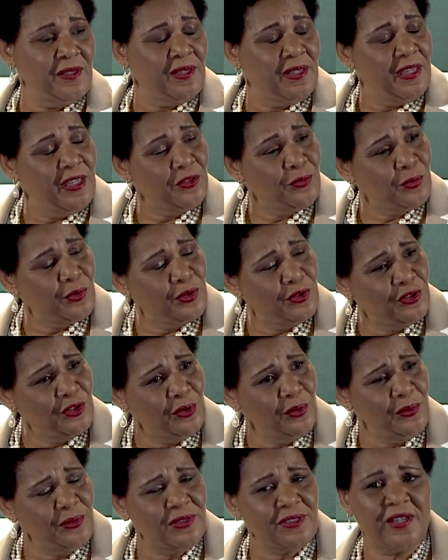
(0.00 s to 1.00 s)

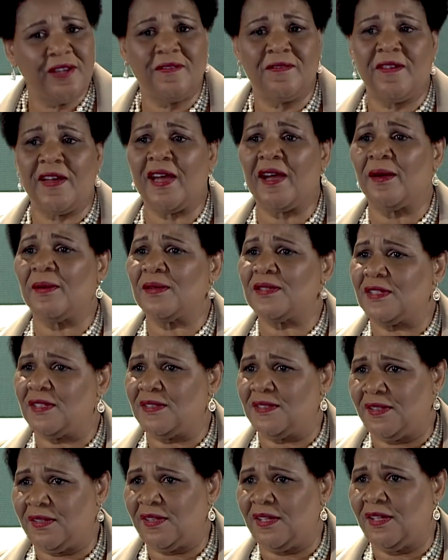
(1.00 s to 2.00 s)
introduced a virus
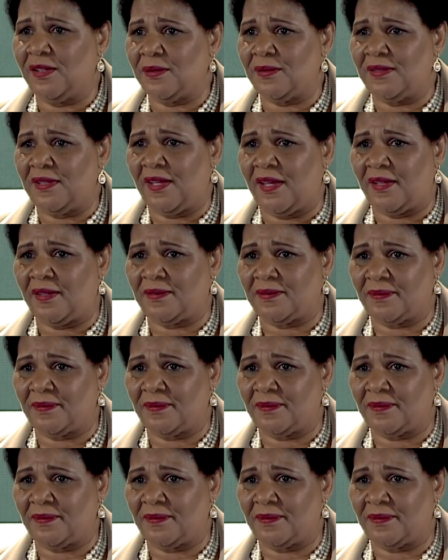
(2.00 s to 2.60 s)
into the internet.